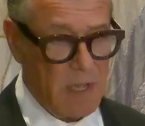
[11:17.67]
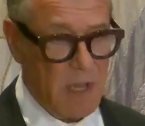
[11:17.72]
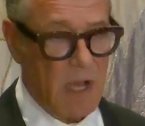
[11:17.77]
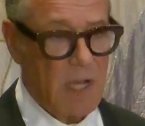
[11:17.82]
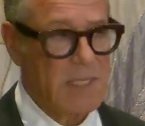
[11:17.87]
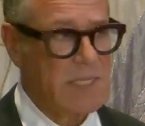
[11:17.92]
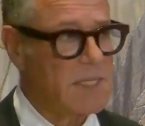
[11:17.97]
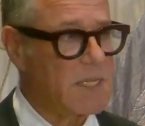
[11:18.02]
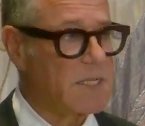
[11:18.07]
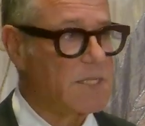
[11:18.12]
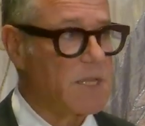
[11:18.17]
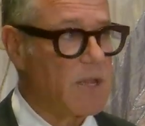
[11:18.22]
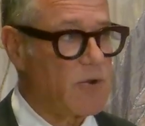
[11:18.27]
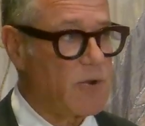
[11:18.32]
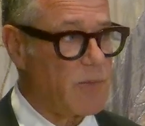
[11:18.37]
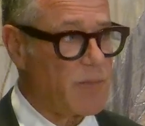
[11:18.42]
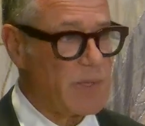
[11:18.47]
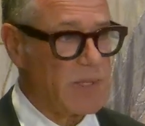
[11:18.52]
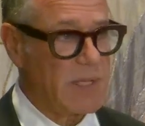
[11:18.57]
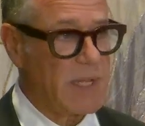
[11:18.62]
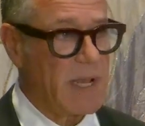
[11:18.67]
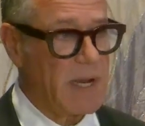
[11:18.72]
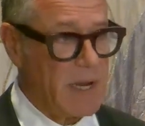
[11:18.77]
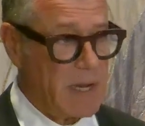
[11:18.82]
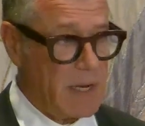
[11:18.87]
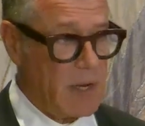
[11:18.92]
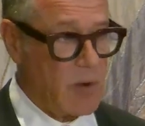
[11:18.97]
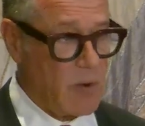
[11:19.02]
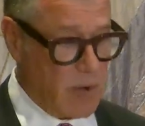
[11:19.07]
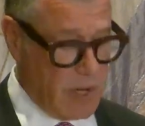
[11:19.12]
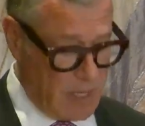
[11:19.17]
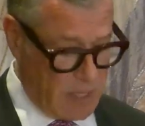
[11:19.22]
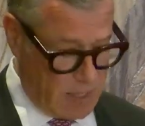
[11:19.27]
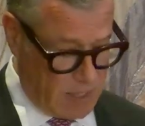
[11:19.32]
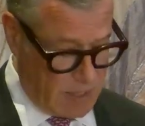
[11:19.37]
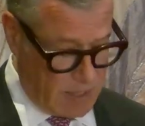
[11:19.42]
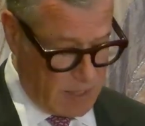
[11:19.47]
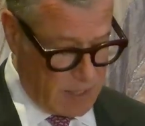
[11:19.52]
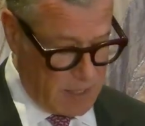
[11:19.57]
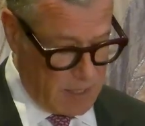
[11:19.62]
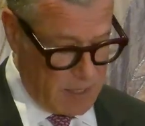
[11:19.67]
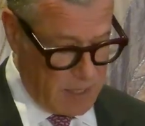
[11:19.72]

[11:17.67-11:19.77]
a 600% increase.